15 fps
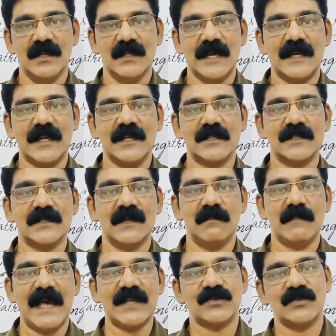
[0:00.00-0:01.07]
that his math uh,
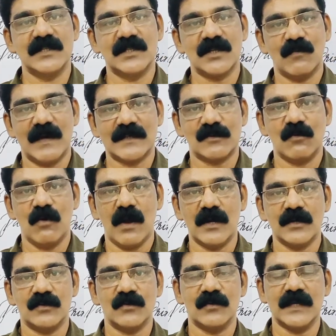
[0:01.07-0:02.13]
maths teacher was
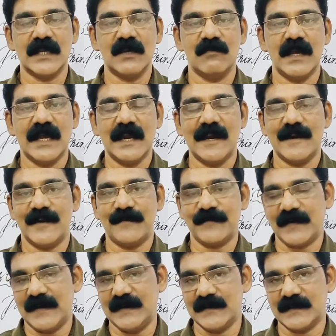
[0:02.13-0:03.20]
going to give a
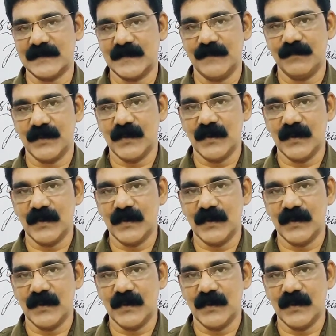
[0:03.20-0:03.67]
reference